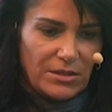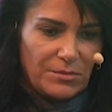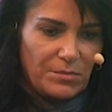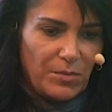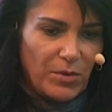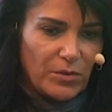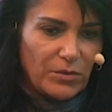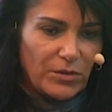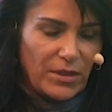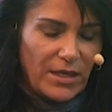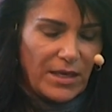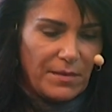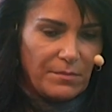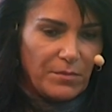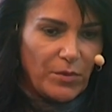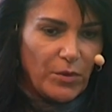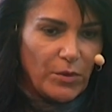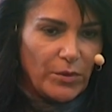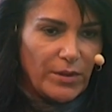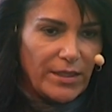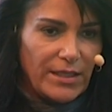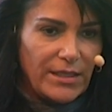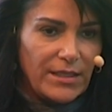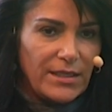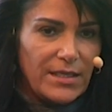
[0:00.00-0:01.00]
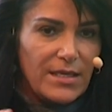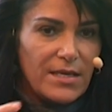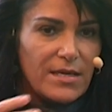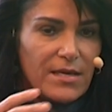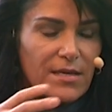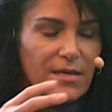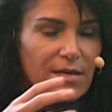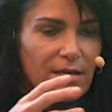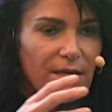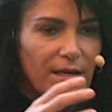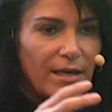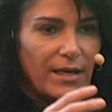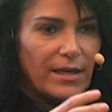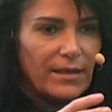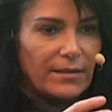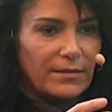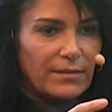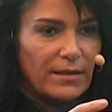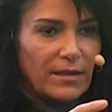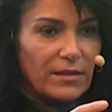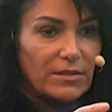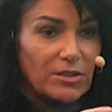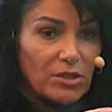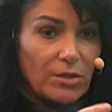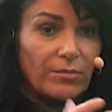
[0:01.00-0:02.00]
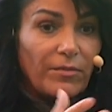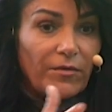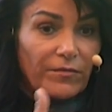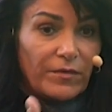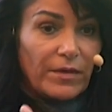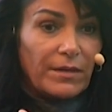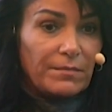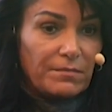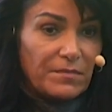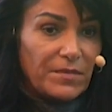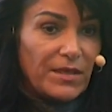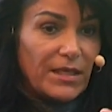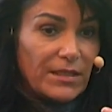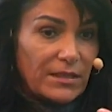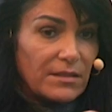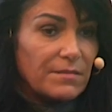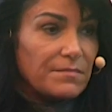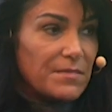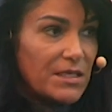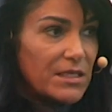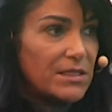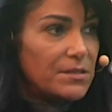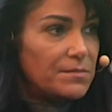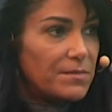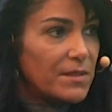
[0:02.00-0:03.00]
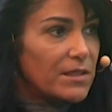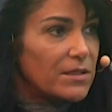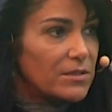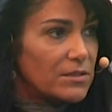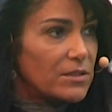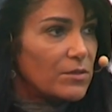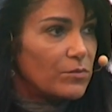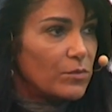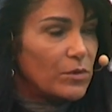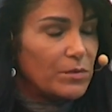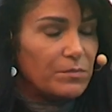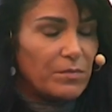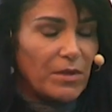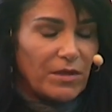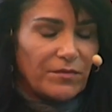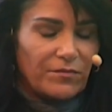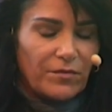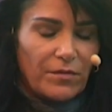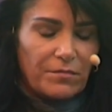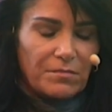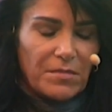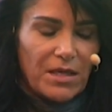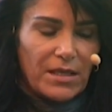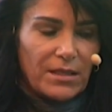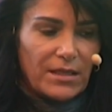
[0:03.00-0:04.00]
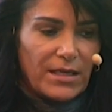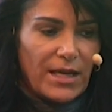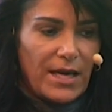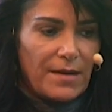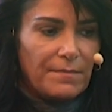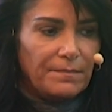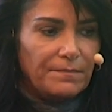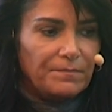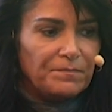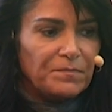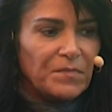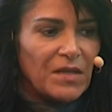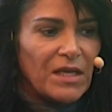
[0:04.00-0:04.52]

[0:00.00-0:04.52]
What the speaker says: spoke Cambodian, and some of them Vietnamese because they were brought from Vietnam.